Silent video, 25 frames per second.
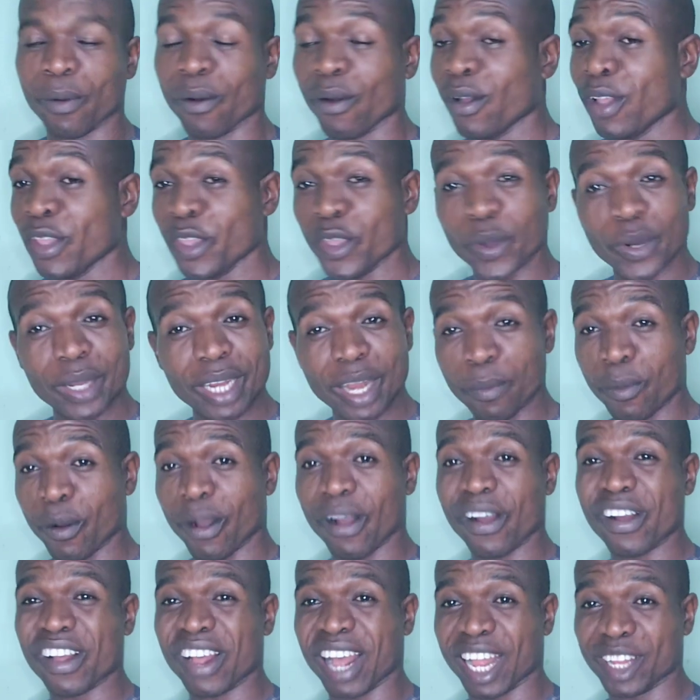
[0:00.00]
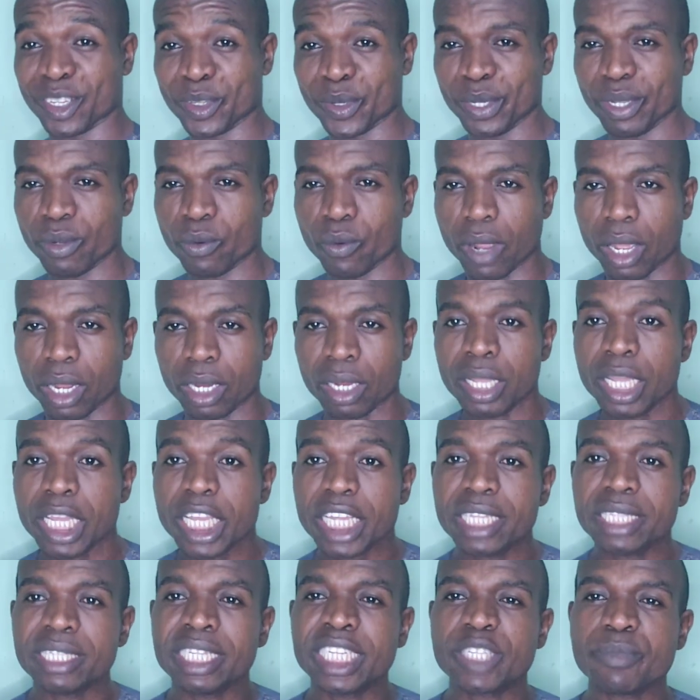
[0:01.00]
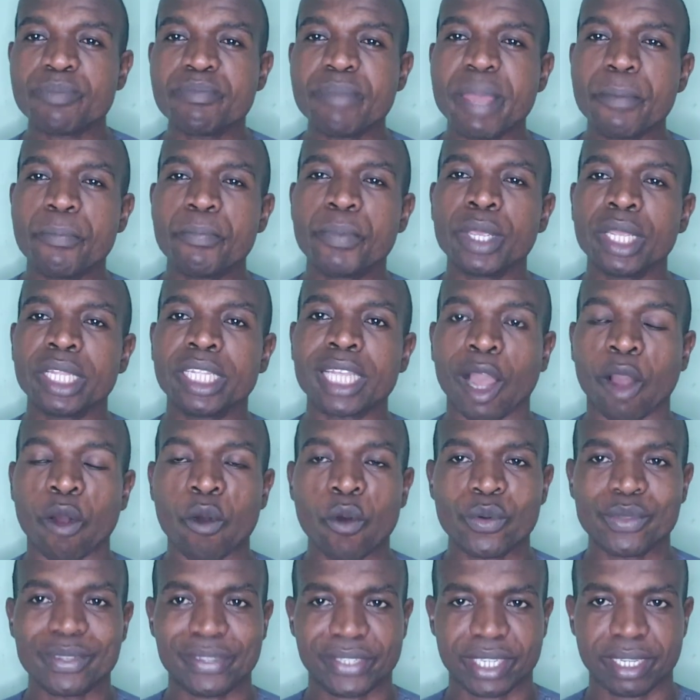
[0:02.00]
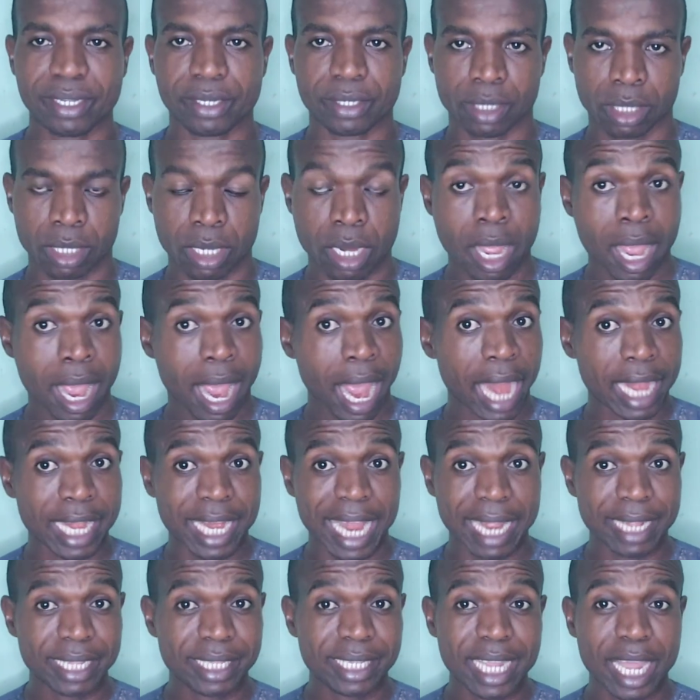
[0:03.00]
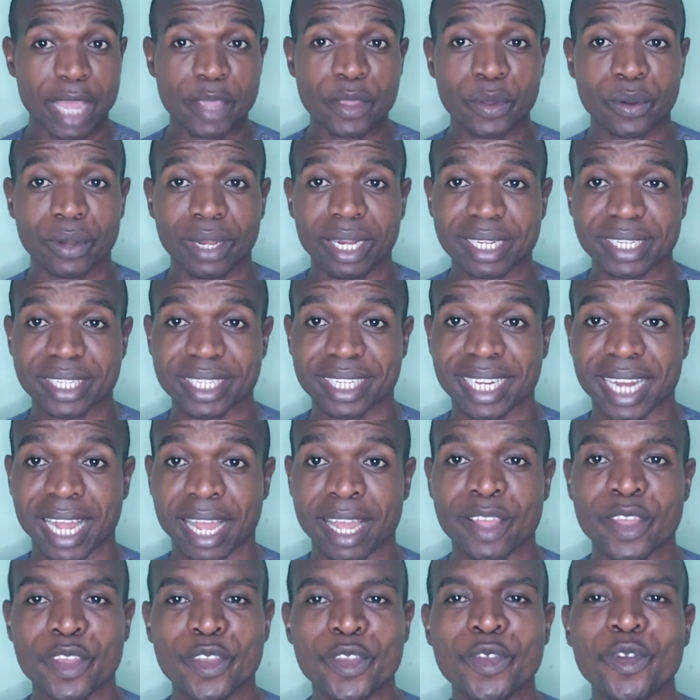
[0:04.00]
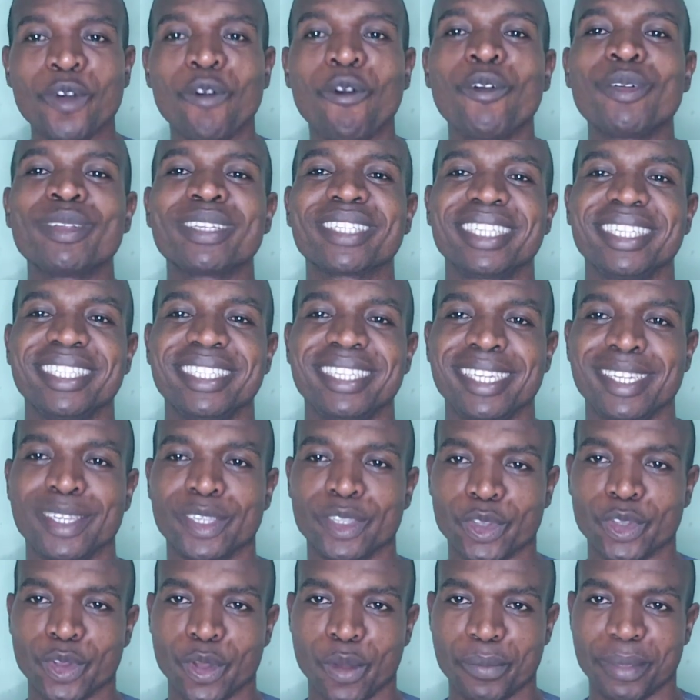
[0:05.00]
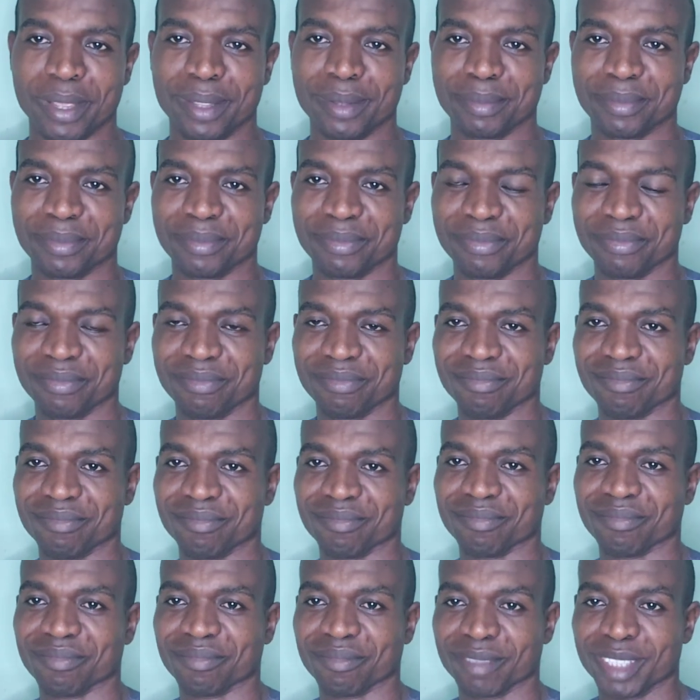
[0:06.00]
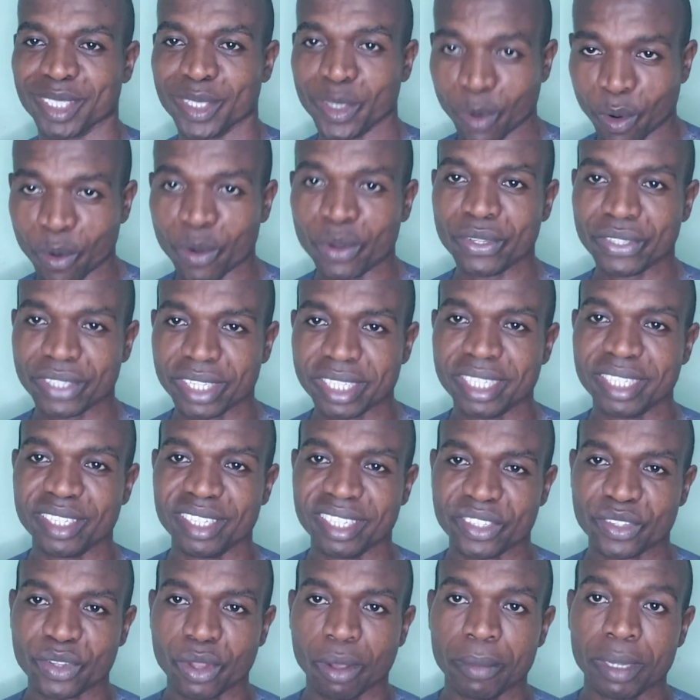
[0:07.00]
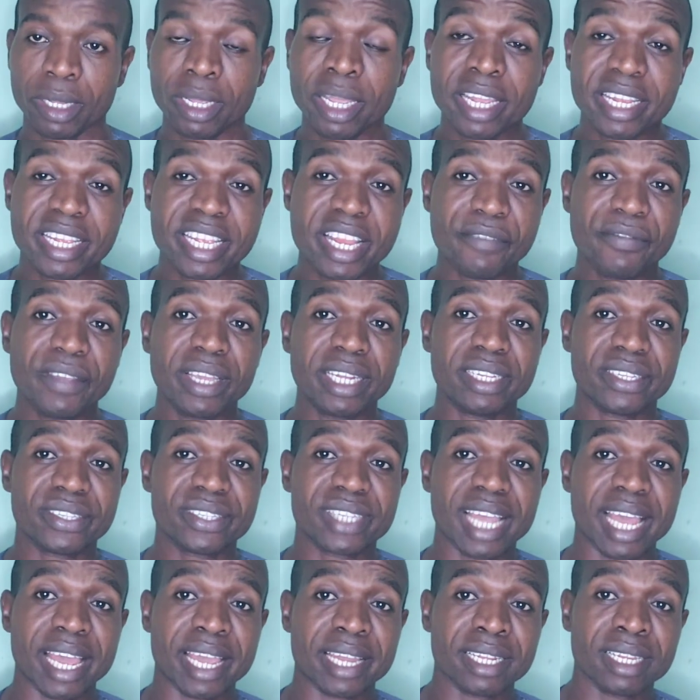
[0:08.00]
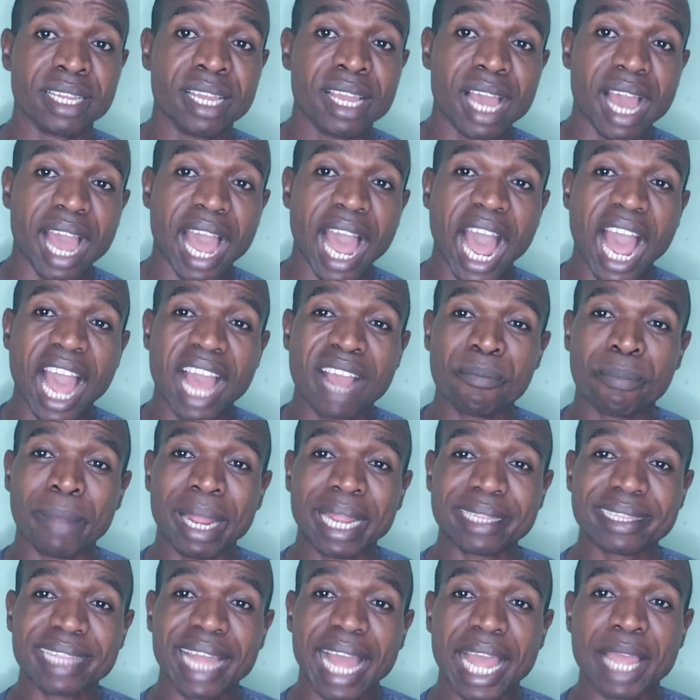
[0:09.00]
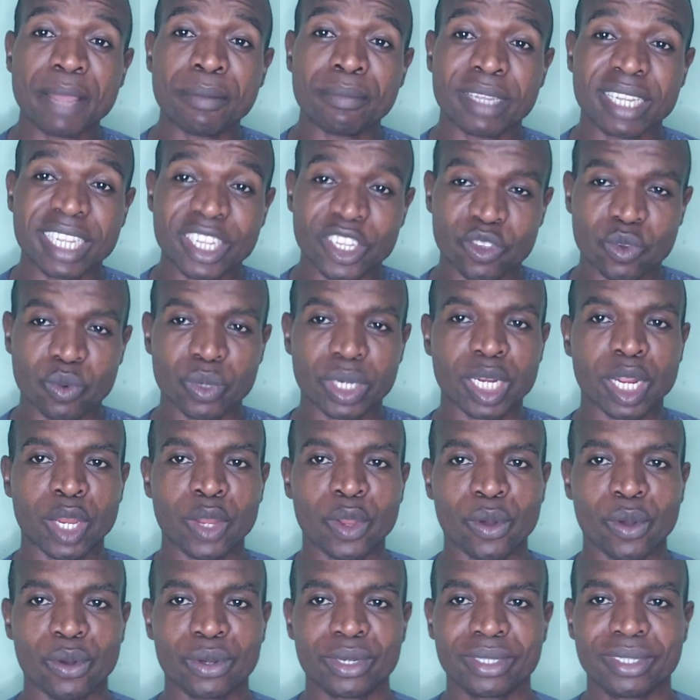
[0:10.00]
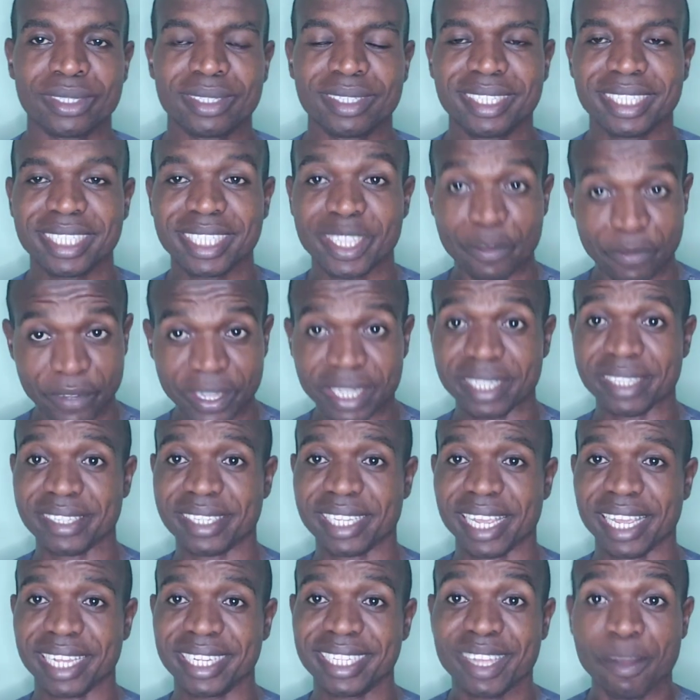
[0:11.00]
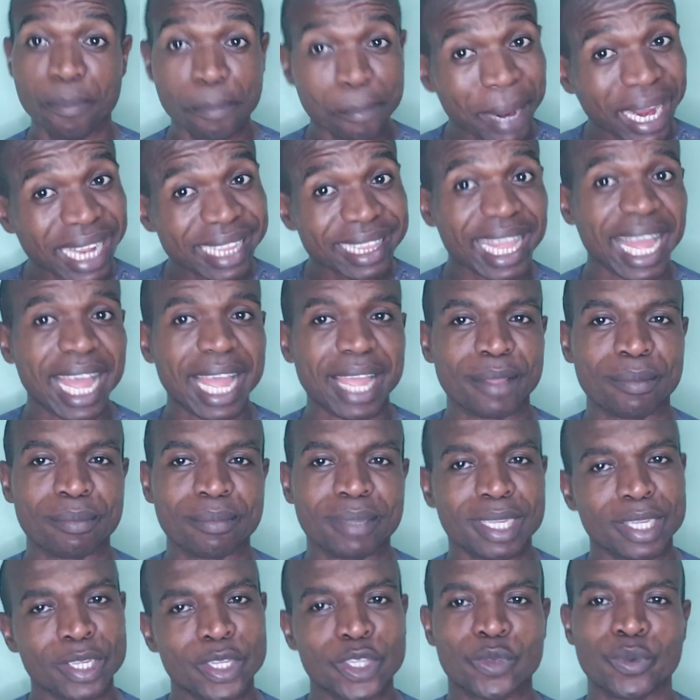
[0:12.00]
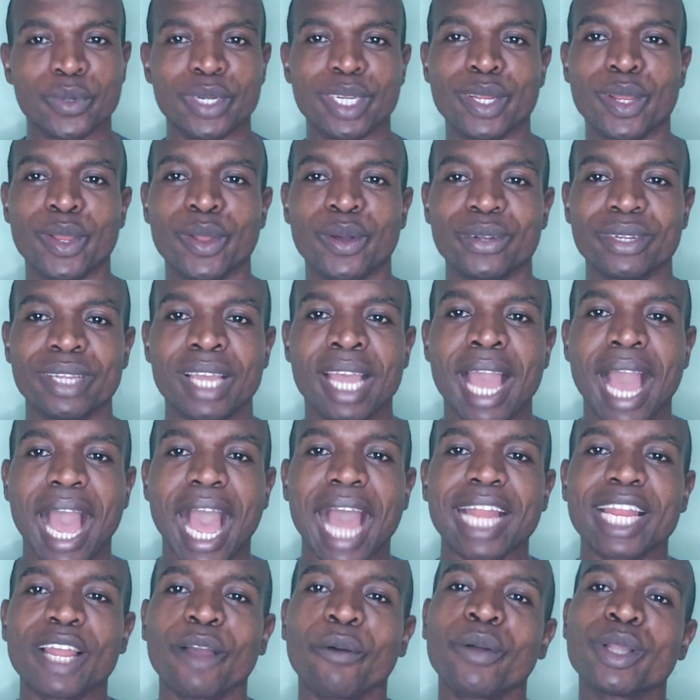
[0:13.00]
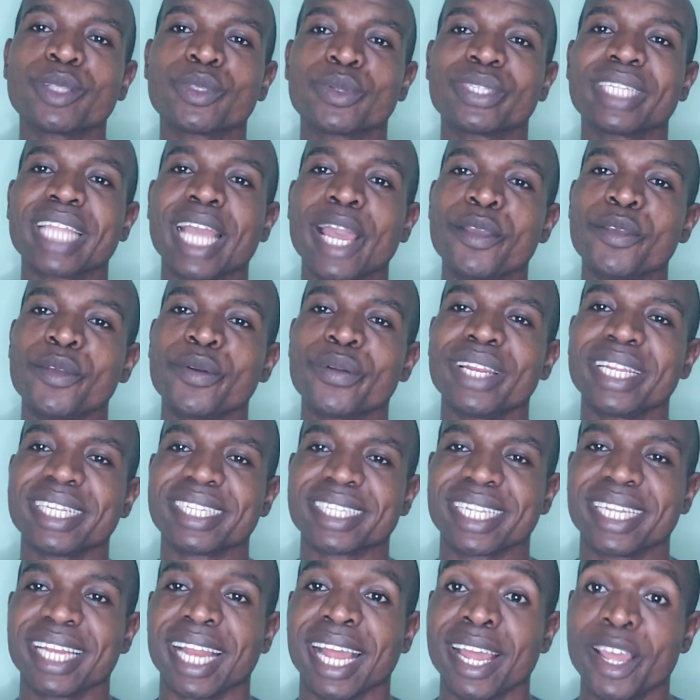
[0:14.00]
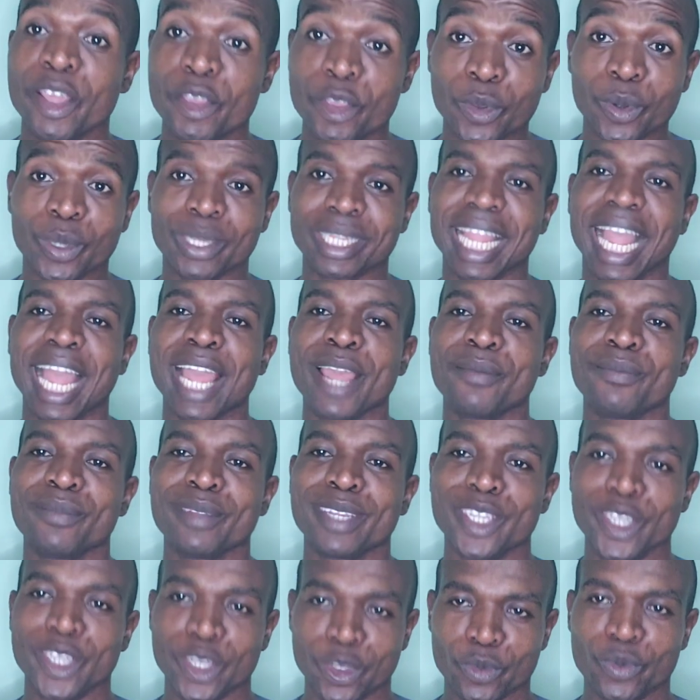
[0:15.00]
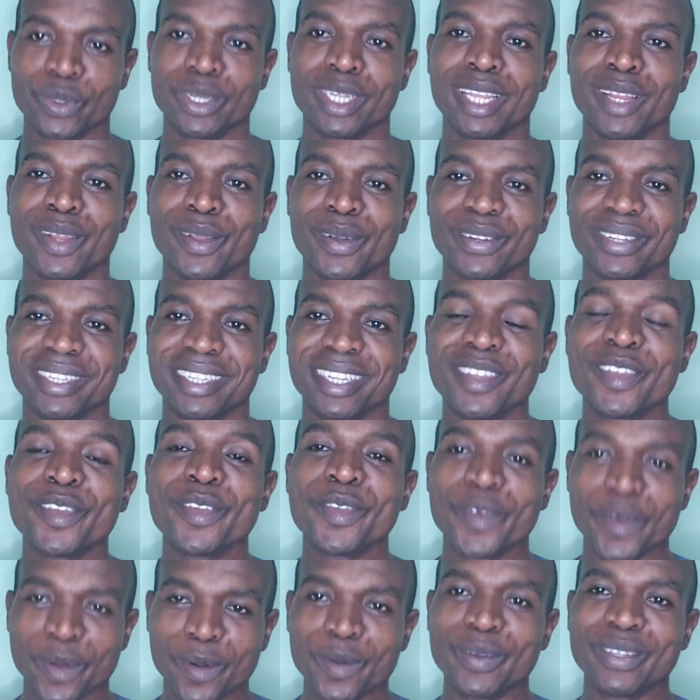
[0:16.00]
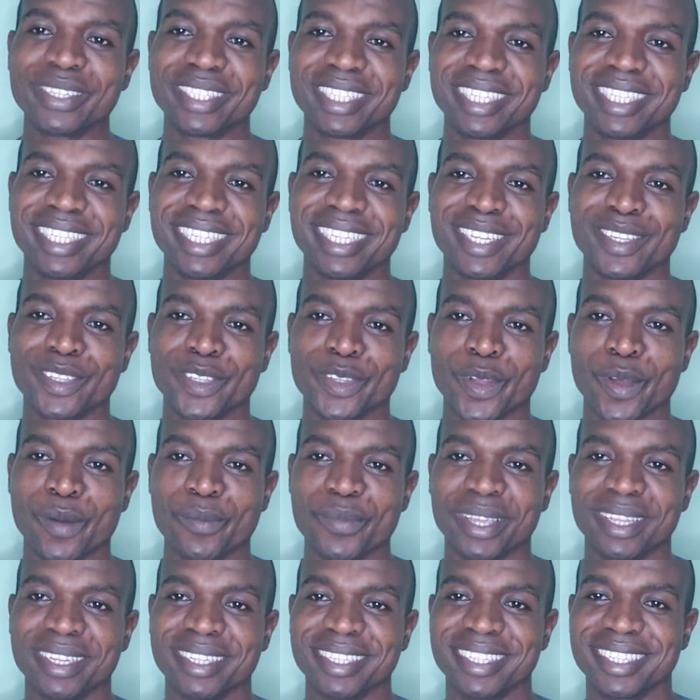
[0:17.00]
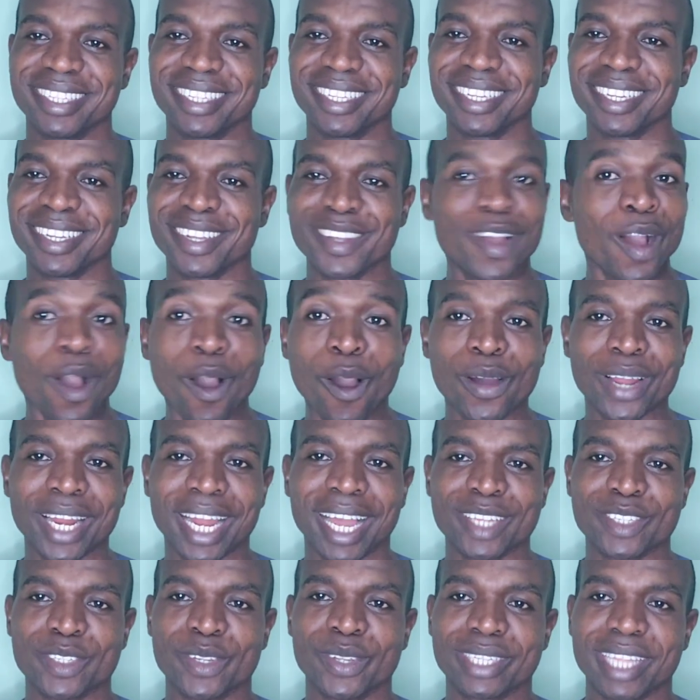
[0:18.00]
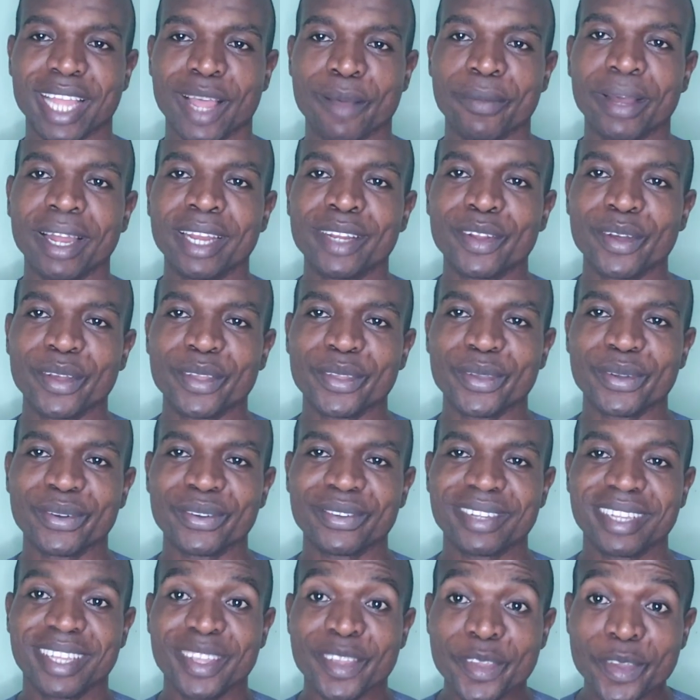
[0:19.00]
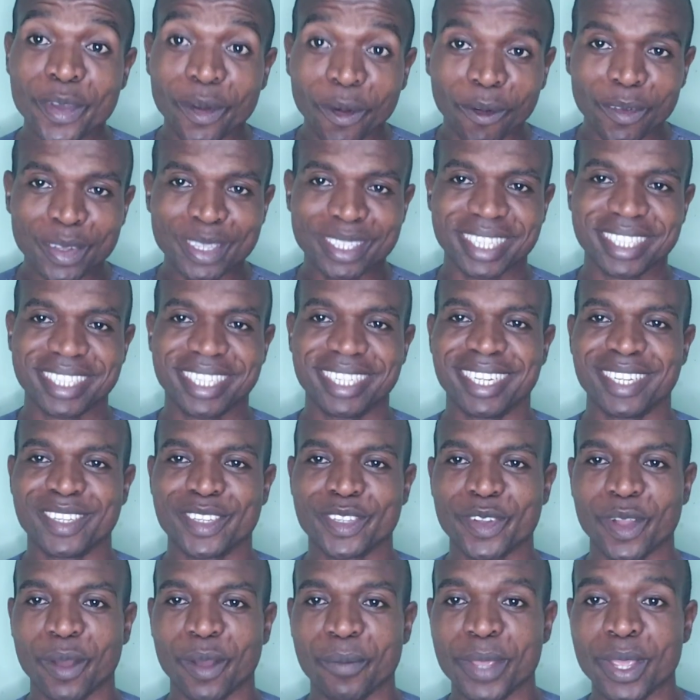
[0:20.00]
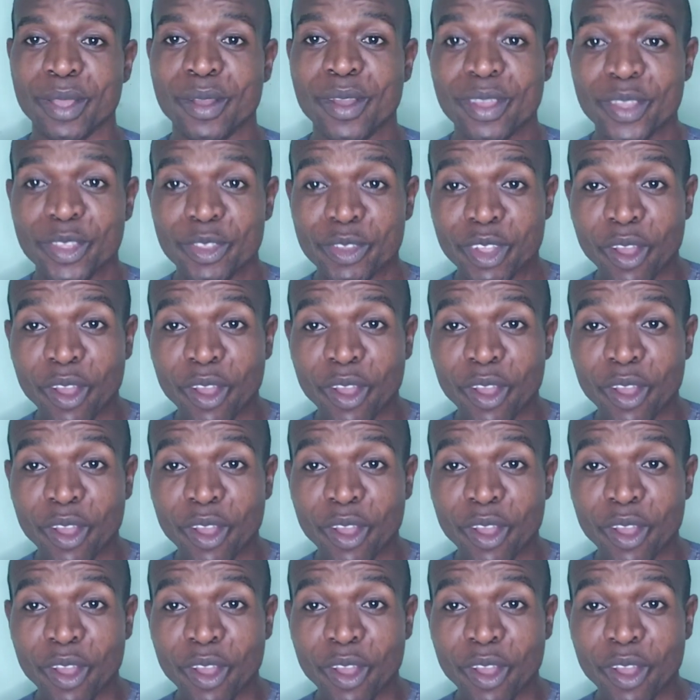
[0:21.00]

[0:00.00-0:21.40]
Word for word: neighbor. Your neighbor are doing well. It may be their own season. And I tell you, listener, your own season is coming. Your own season is coming. David said, My time is with the Lord. David said, My time is with the Lord. And I want to tell you, listener, your time is with the Lord. Your own season is coming. God has not abandoned you. Your own season is coming.